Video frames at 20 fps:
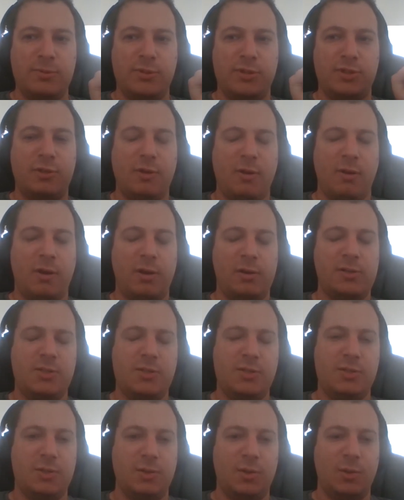
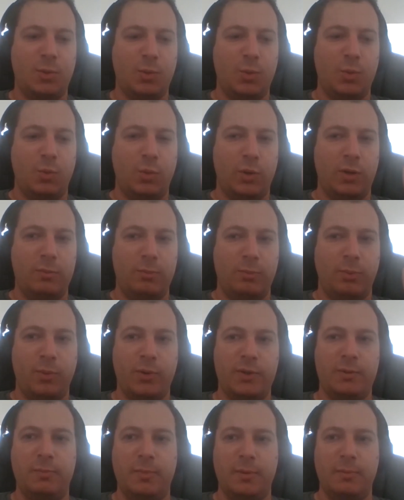starts when
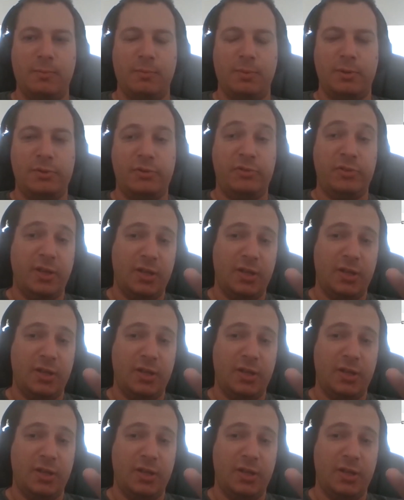board members,